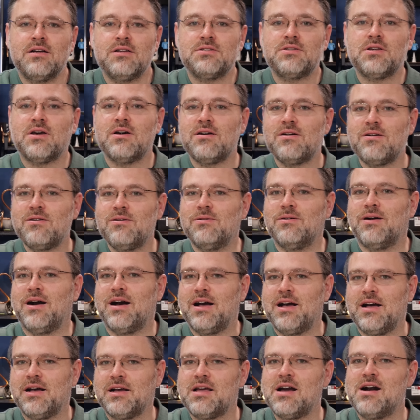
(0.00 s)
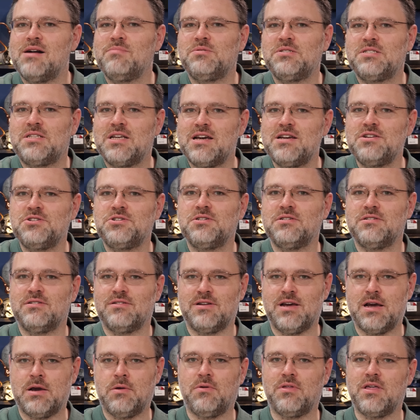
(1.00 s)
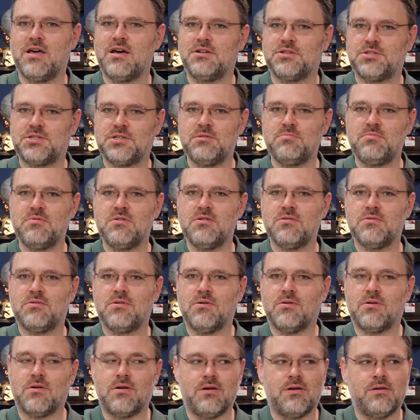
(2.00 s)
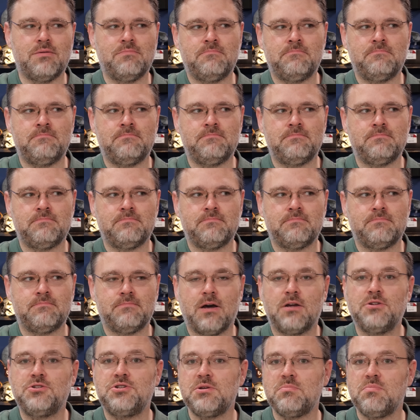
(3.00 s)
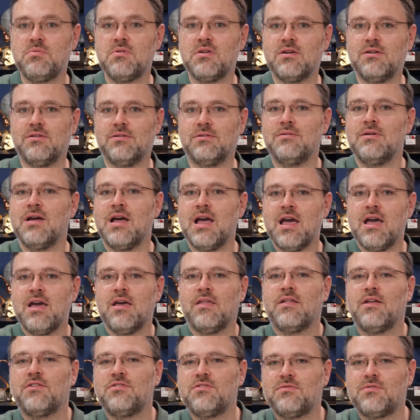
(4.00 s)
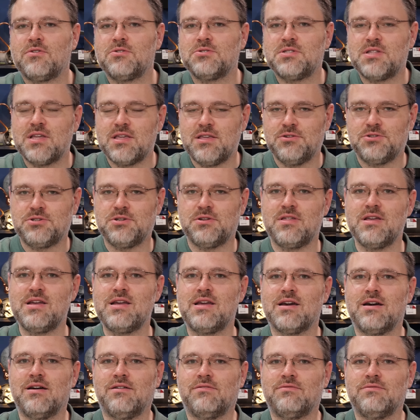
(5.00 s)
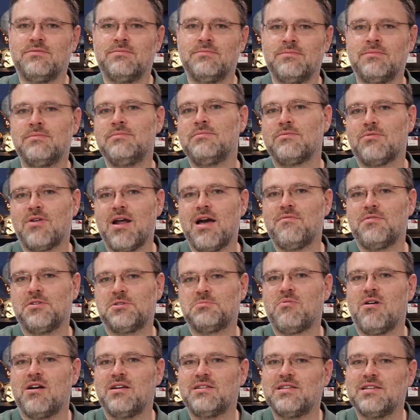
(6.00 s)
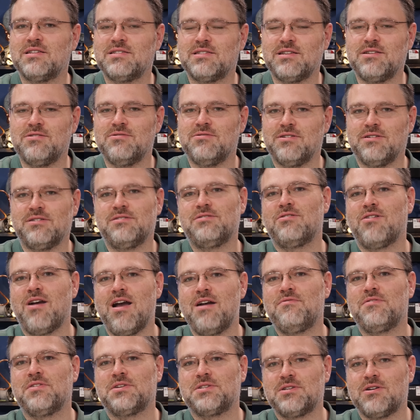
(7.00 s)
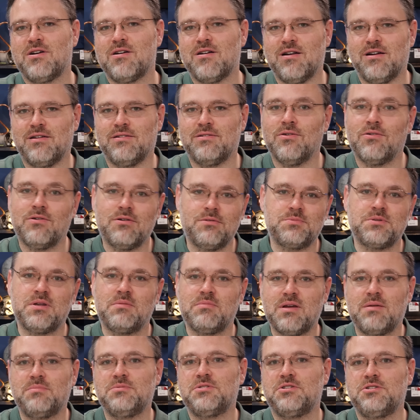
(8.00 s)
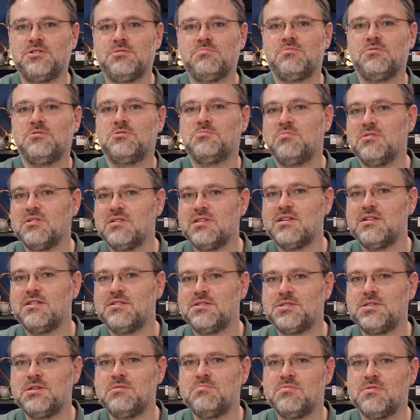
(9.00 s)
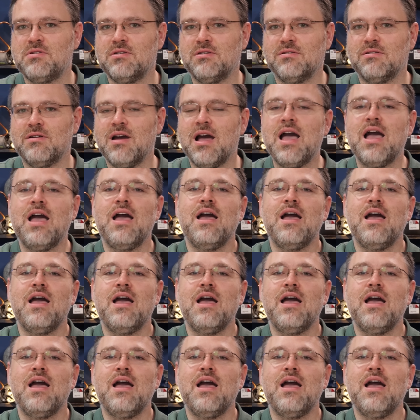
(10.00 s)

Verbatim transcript: So, computation without a CPU core. A GPU. That's the first thing you should think of graphics processing unit, graphics card, or sometimes the GPU is built into the CPU.